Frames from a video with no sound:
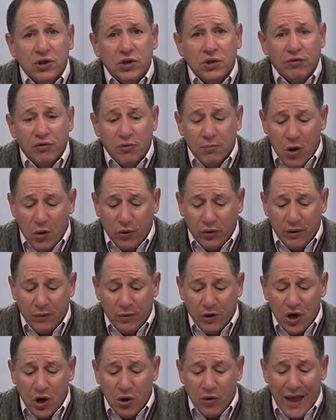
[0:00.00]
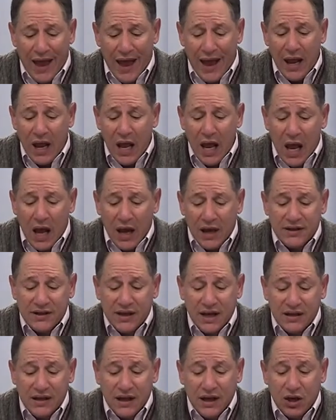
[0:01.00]
remotely, we know that.
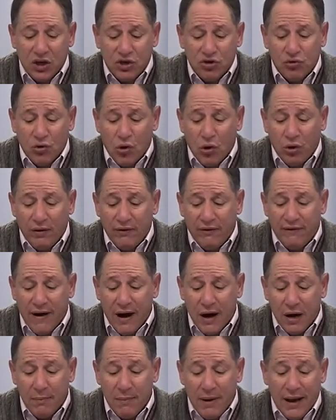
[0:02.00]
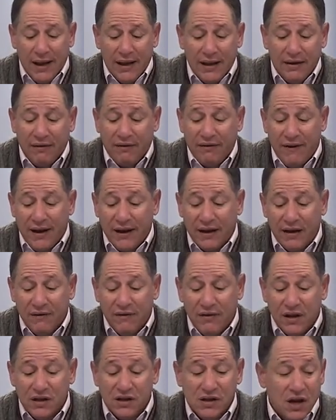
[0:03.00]
Assessing control environment and the
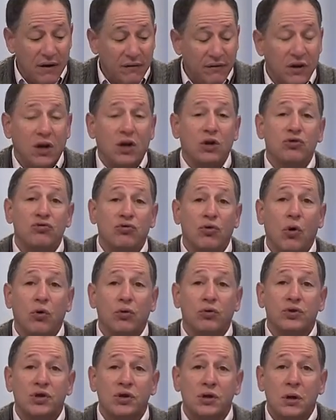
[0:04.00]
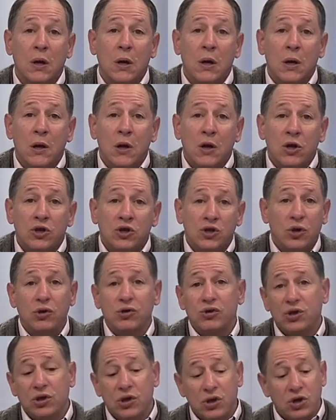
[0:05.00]
effectiveness of the controls. So
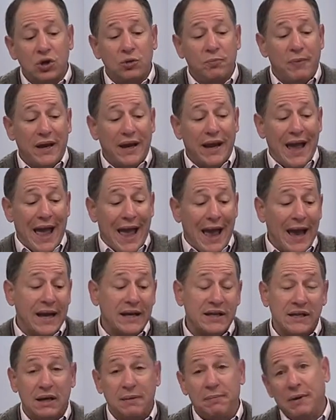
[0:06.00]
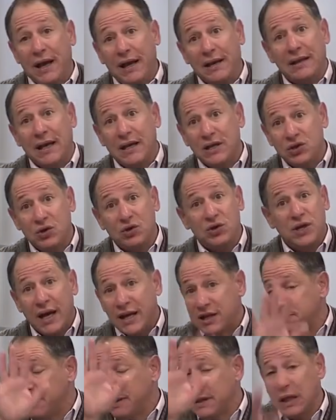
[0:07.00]
those are the two big AICPA things. You see I
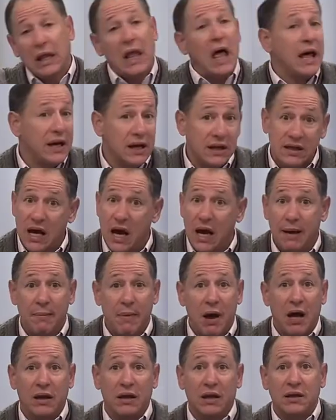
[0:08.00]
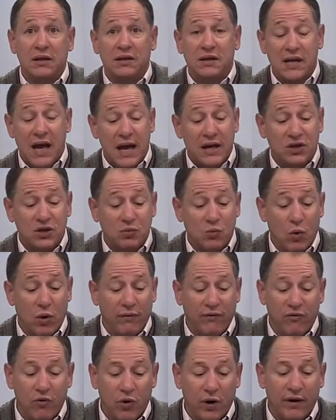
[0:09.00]
spent a lot of time on SAS
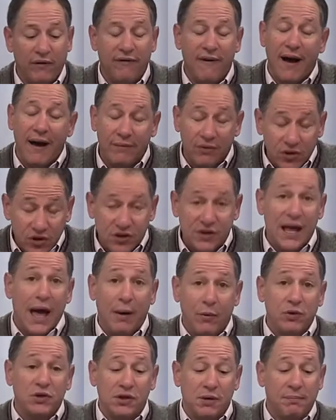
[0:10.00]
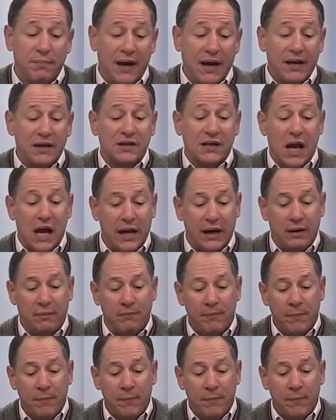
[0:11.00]
145 because that was the biggest item.